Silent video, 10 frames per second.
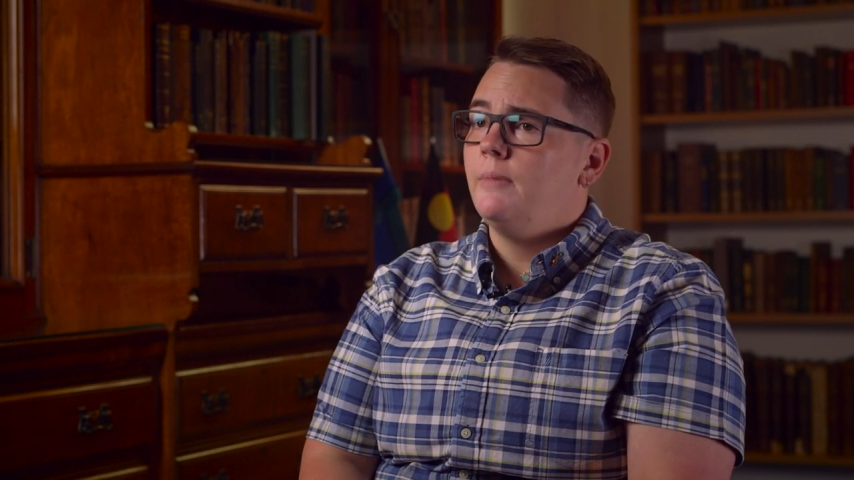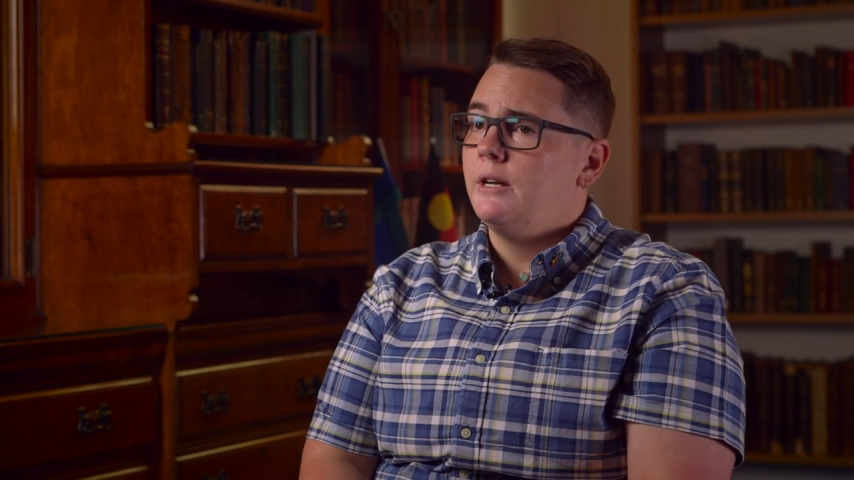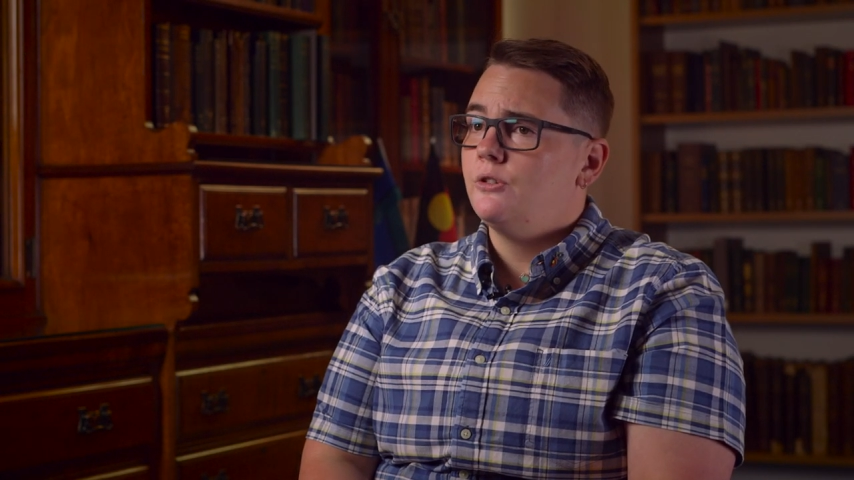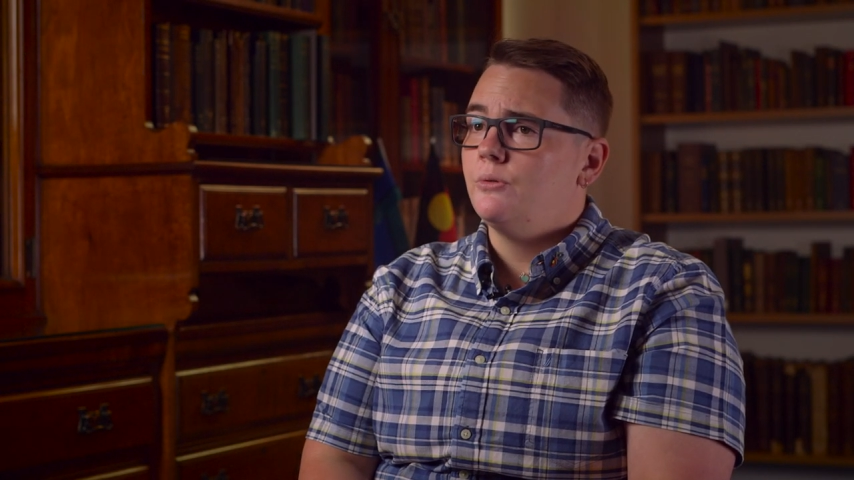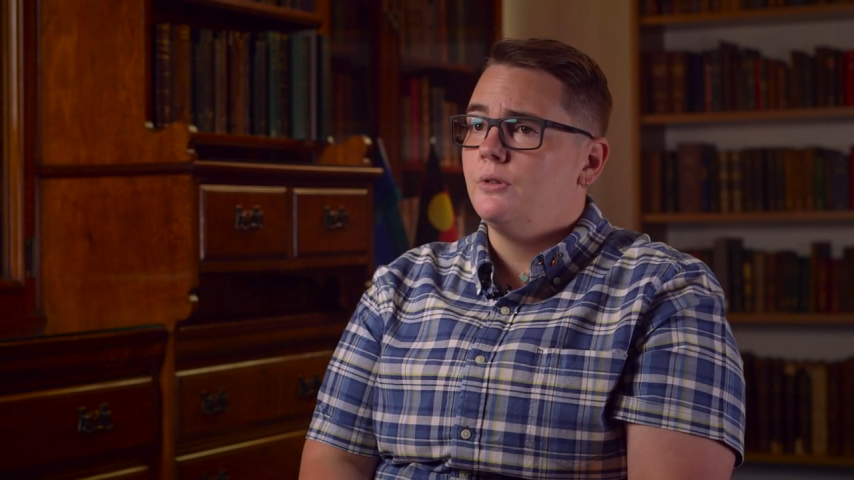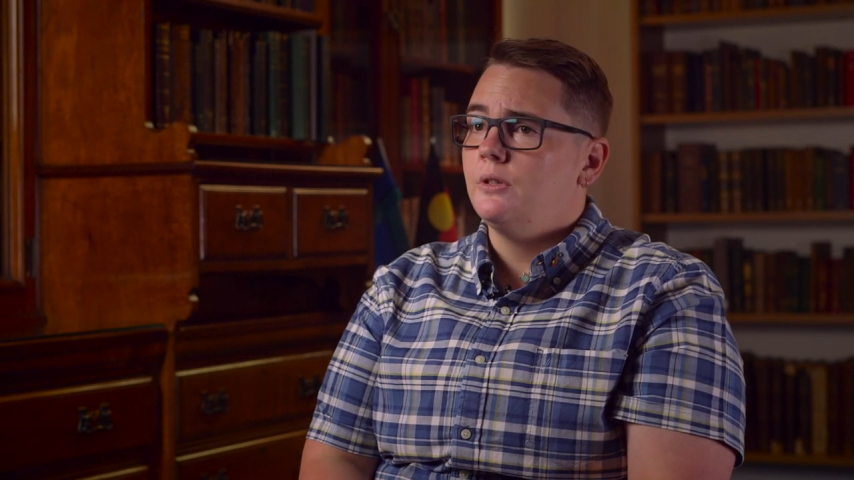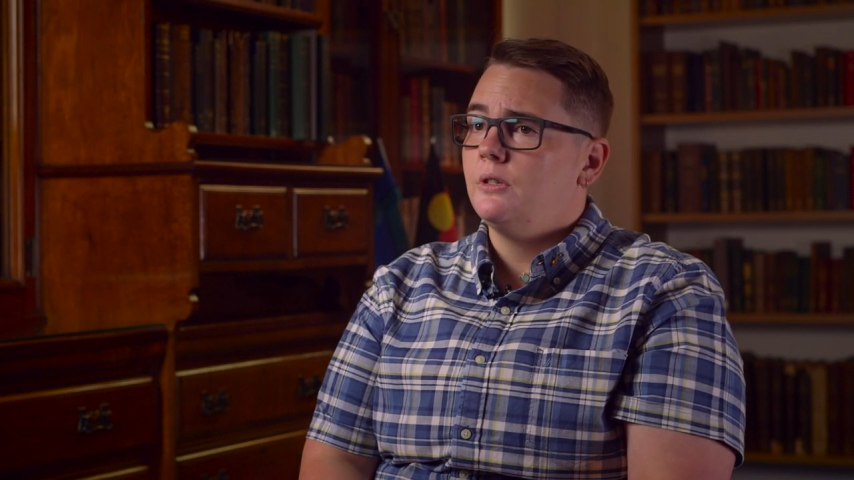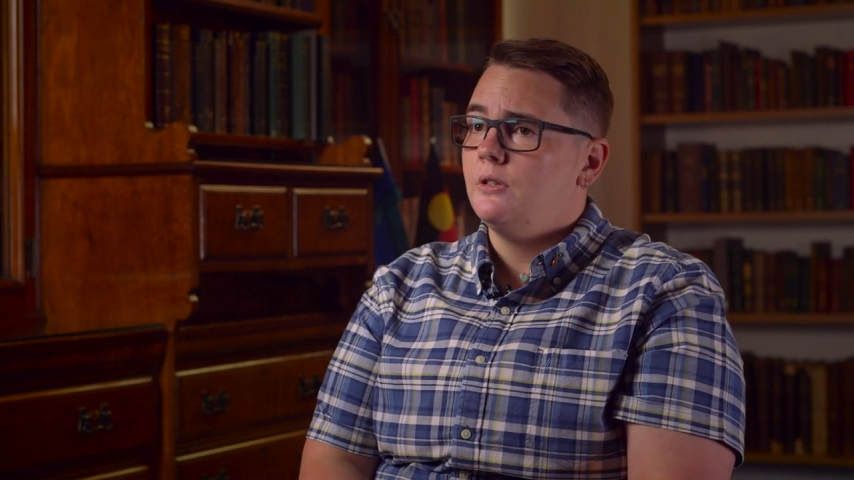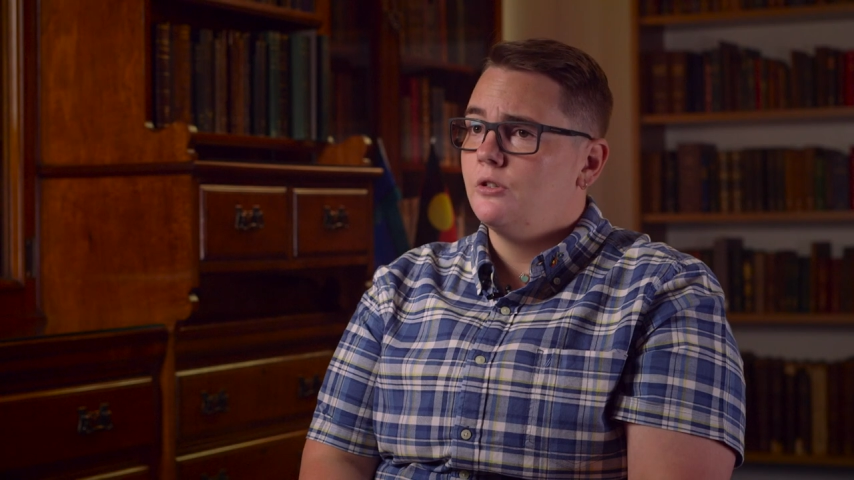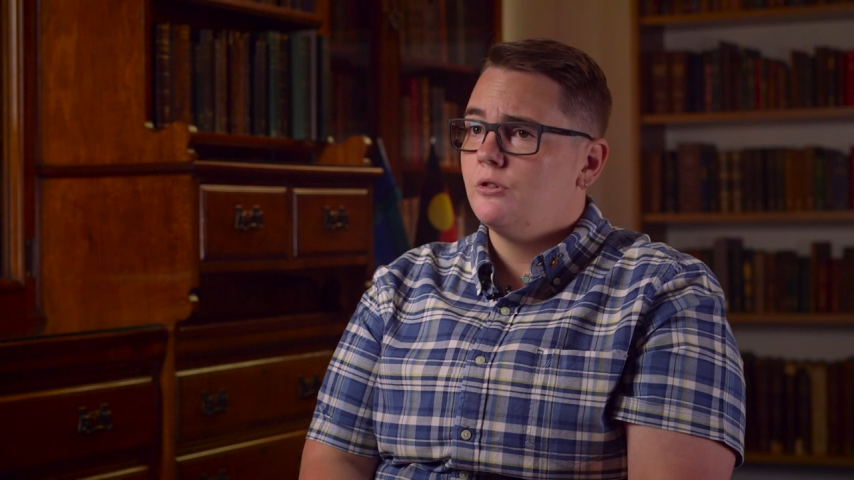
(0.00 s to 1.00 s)
make sure that
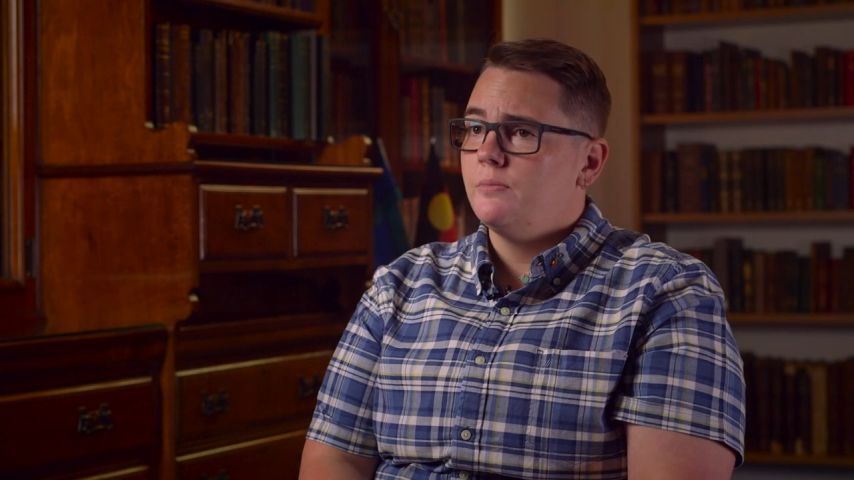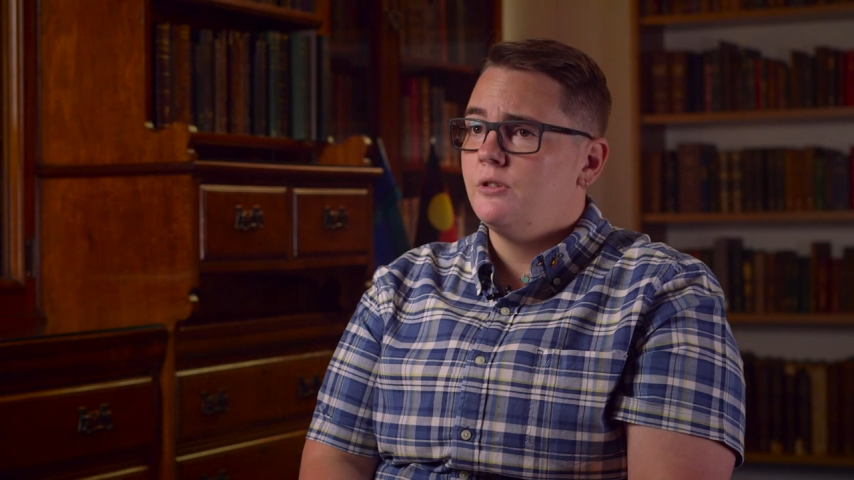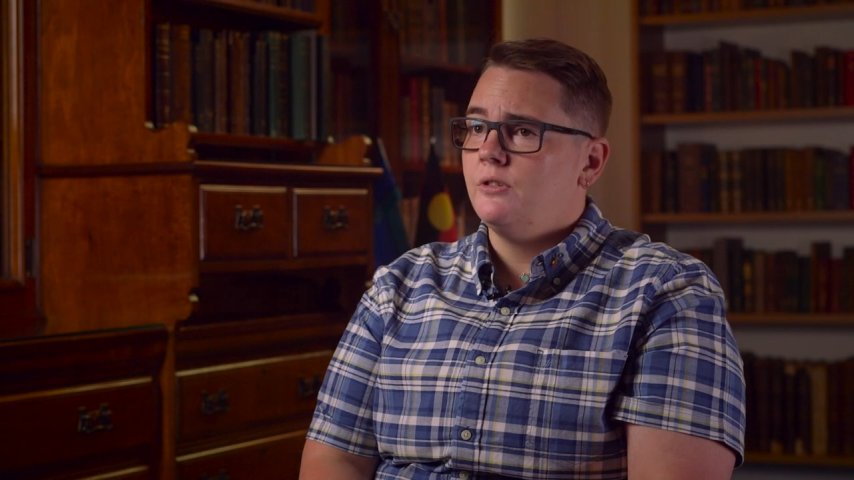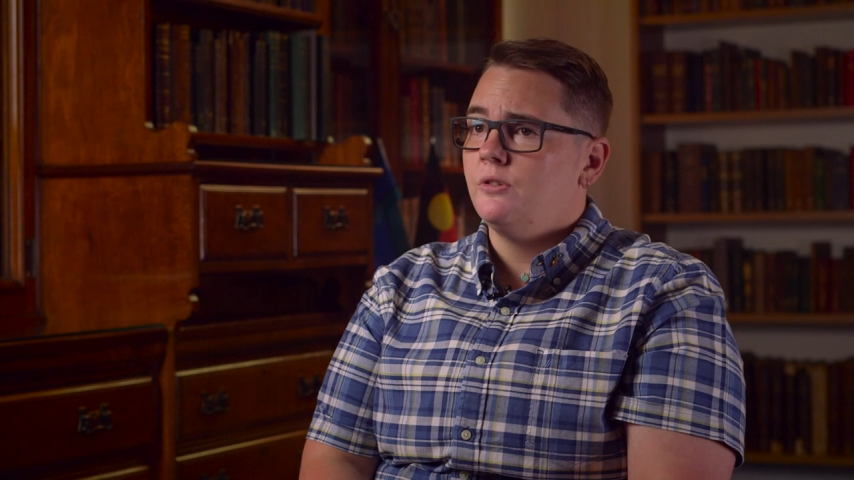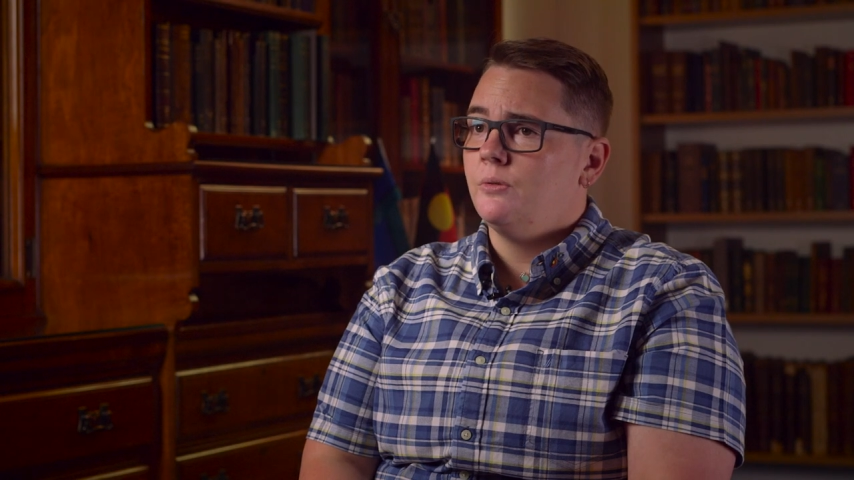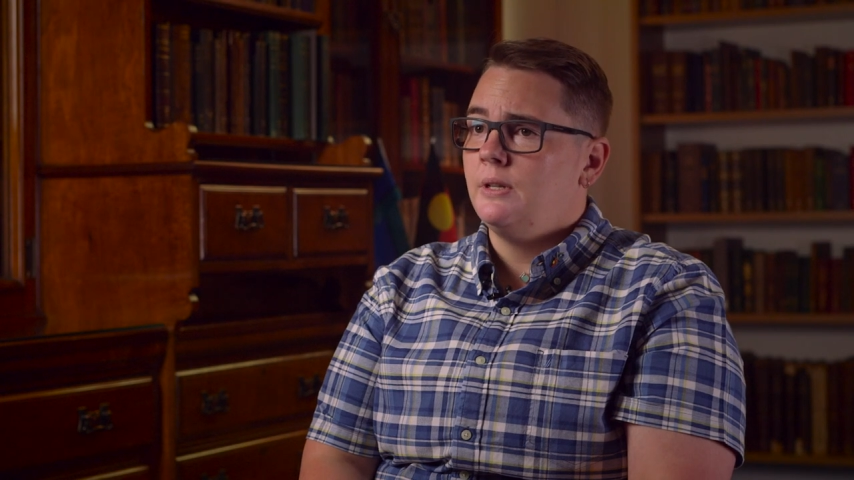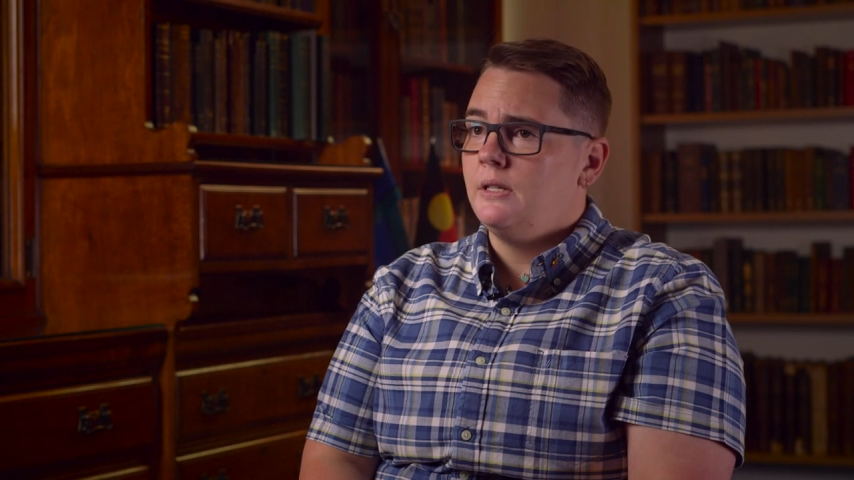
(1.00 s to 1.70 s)
the descriptions on